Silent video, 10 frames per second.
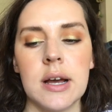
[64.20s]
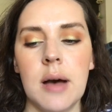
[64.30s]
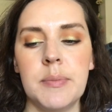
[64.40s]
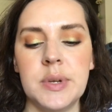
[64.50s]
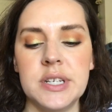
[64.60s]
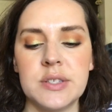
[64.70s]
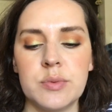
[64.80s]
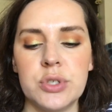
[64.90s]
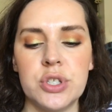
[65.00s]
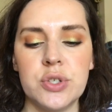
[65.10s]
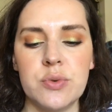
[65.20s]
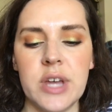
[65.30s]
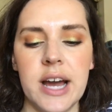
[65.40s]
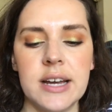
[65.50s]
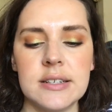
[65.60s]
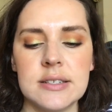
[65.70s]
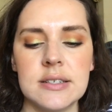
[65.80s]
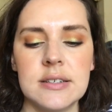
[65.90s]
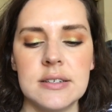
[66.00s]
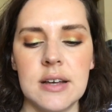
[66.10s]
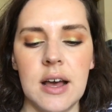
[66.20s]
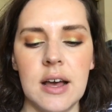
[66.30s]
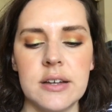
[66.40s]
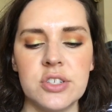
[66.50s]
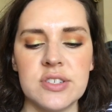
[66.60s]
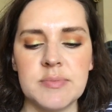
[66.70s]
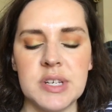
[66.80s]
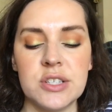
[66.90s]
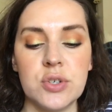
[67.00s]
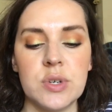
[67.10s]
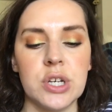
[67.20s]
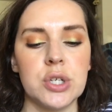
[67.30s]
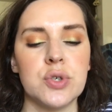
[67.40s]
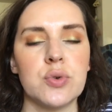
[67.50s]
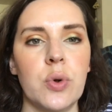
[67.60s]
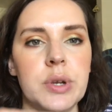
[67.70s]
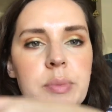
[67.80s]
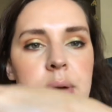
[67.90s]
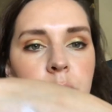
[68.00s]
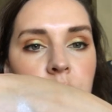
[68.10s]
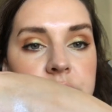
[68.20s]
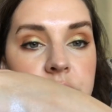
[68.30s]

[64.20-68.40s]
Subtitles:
companies would do that, just because you can control it a bit more.